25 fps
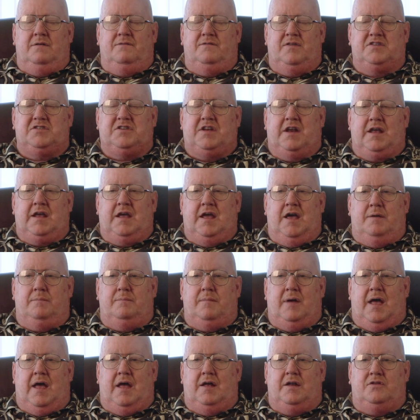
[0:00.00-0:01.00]
visiting
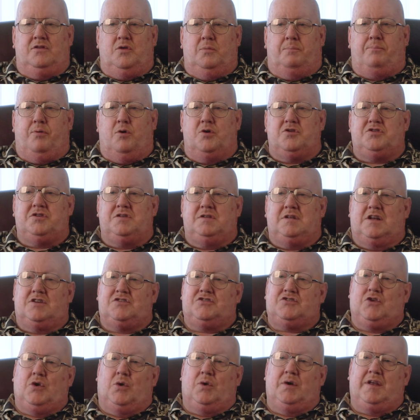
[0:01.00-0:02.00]
him, and the person that
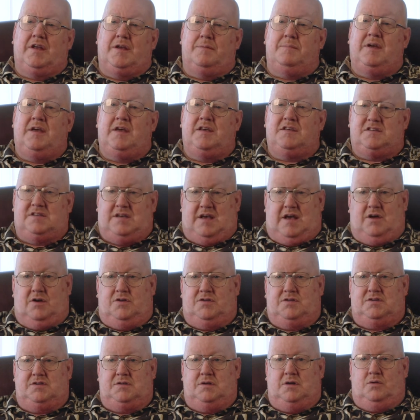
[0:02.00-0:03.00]
sold him his
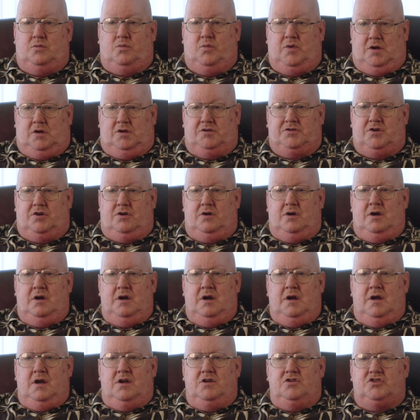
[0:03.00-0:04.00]
house, realtor,
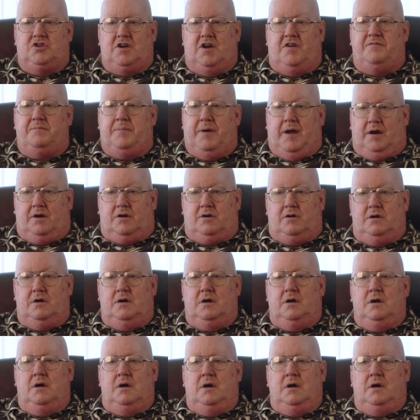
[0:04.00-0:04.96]
Jeff Baker,